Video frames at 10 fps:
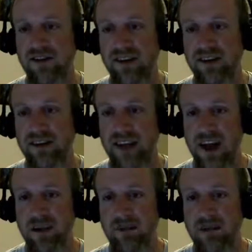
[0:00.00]
like the
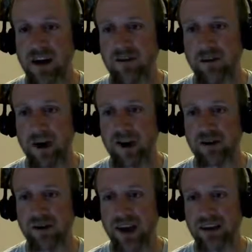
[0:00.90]
name of a metal
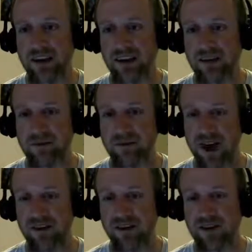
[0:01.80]
band that's
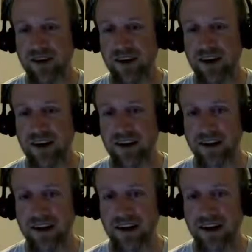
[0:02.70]
based on
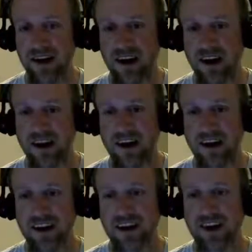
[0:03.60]
uh,
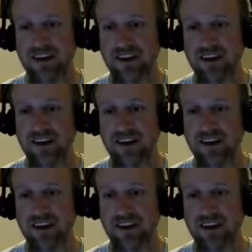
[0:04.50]
a